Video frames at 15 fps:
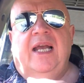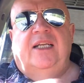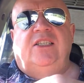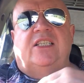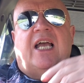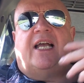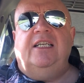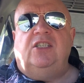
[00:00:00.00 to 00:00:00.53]
it
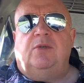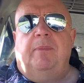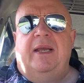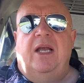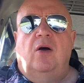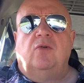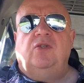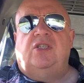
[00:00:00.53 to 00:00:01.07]
takes
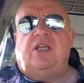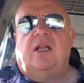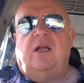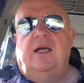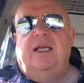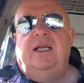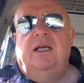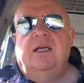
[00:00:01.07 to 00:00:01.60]
me on to
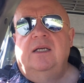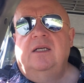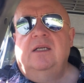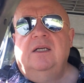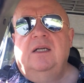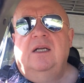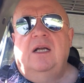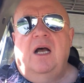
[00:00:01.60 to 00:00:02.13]
the
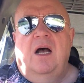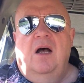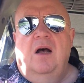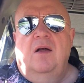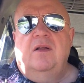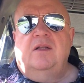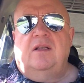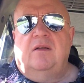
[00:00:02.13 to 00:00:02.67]

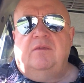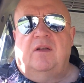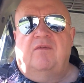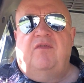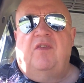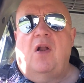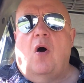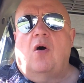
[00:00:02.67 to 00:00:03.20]

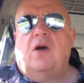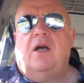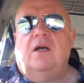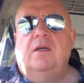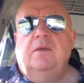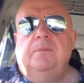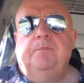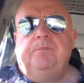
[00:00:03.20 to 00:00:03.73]
vlog
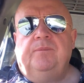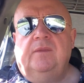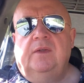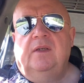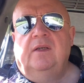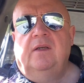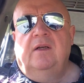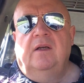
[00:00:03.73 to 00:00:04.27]

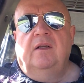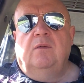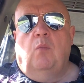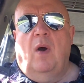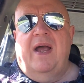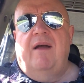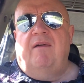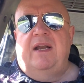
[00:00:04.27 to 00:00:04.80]

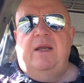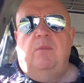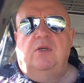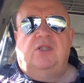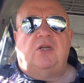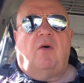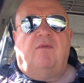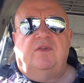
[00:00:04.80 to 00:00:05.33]
where he
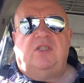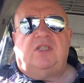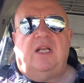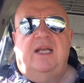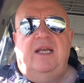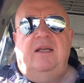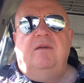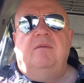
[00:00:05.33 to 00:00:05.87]
was
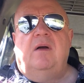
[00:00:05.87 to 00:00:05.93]
obviously